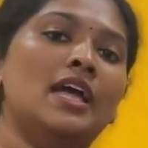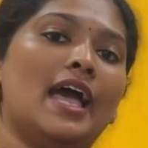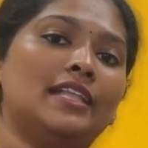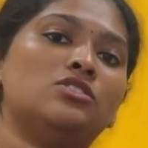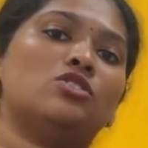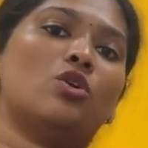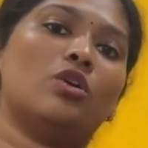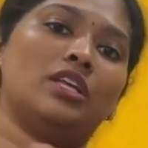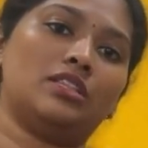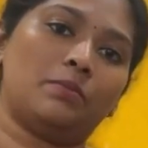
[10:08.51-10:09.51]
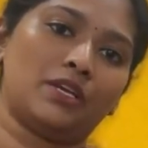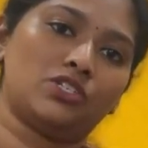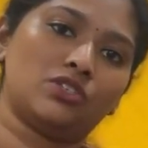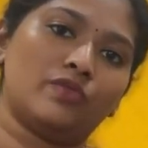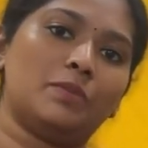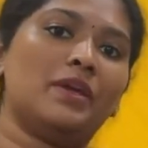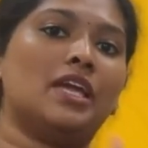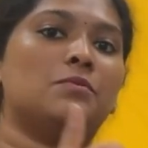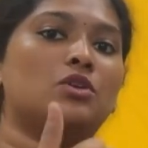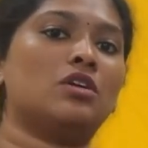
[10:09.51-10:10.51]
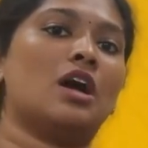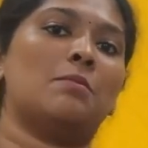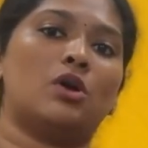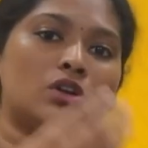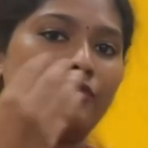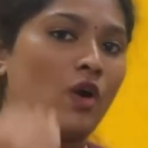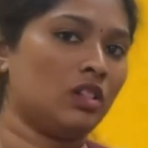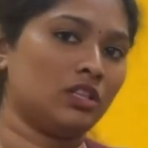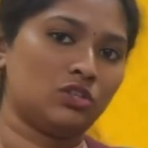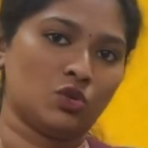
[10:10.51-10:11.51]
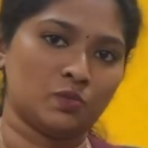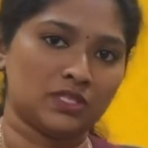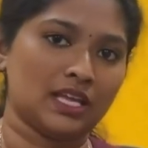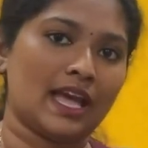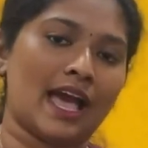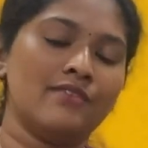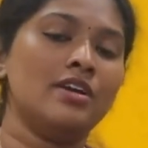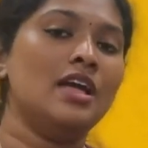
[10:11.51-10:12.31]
and slowly the patient will be able to come out of all the tubes they have